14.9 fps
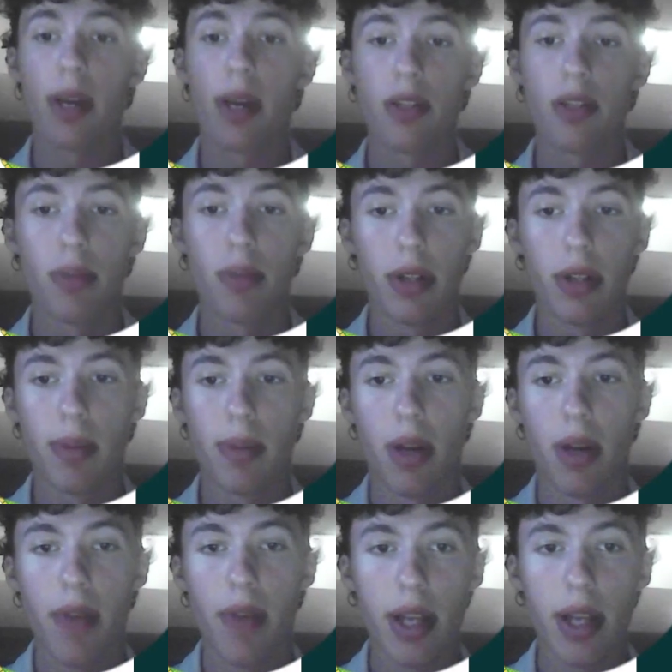plants were believed to be
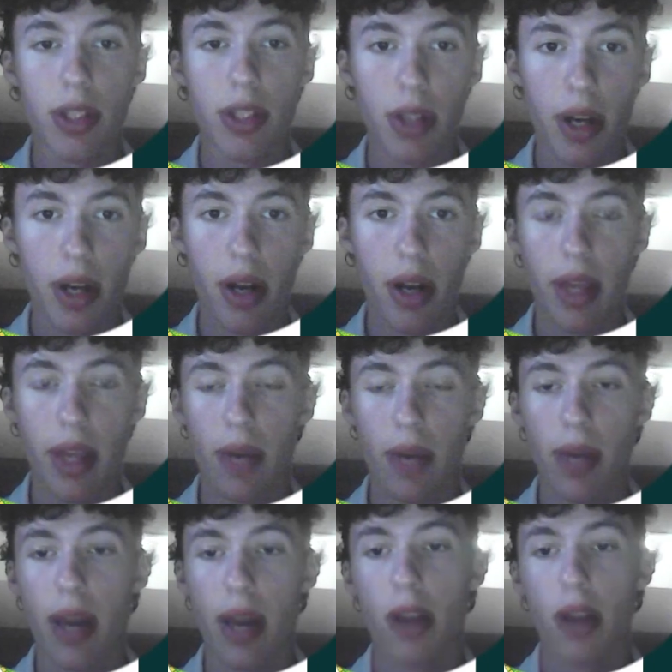non-vascular, like
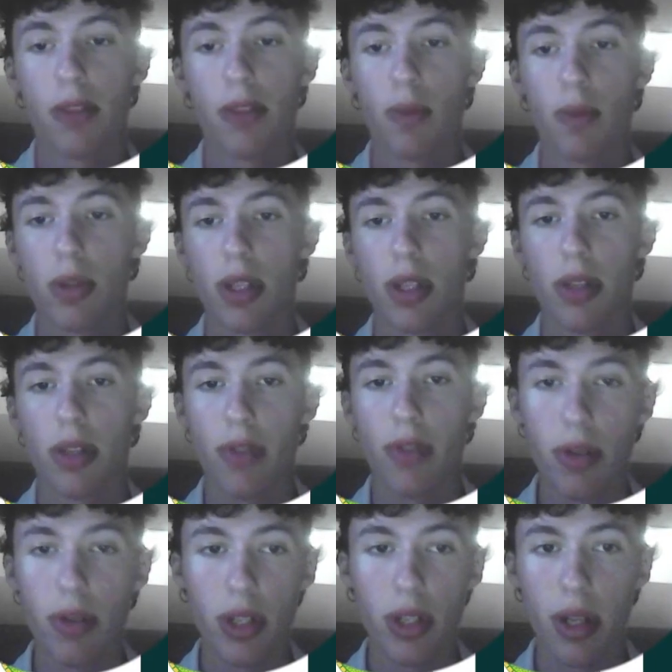relying on osmosis and
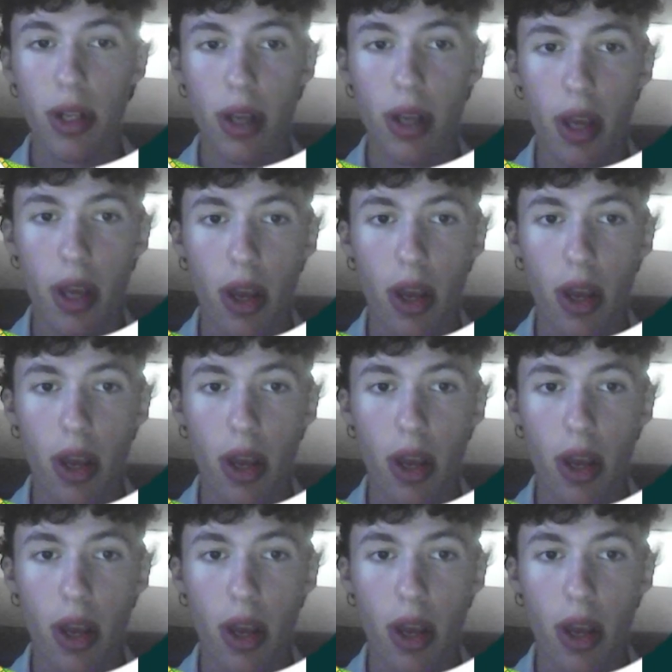diffusion,